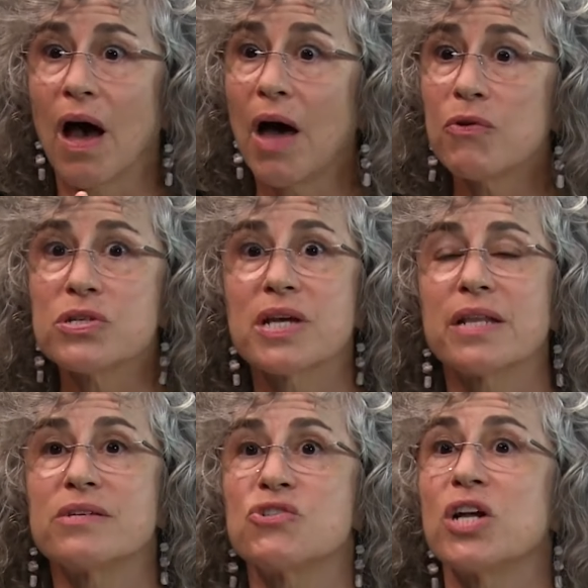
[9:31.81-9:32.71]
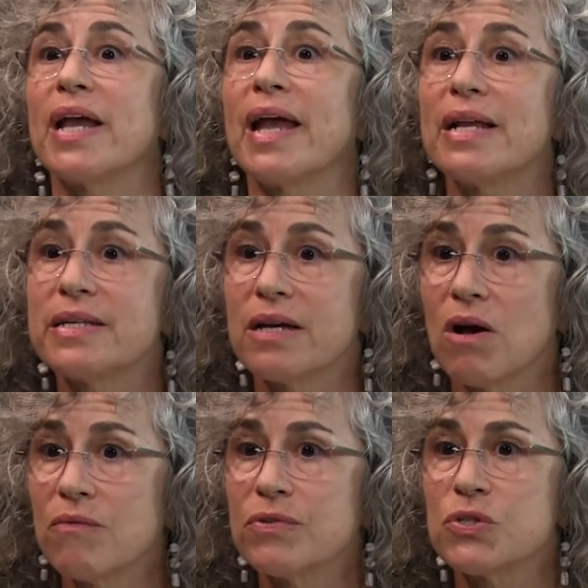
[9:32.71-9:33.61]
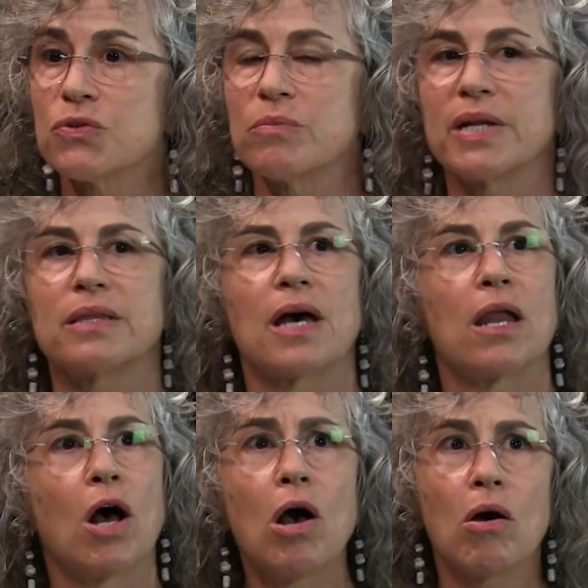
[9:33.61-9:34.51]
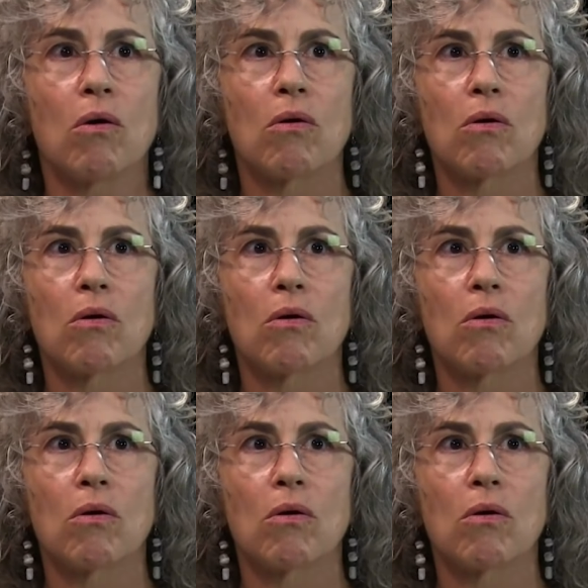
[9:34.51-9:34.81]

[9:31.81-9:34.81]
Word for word: other side of this gigantic conference room. And I thought, oh,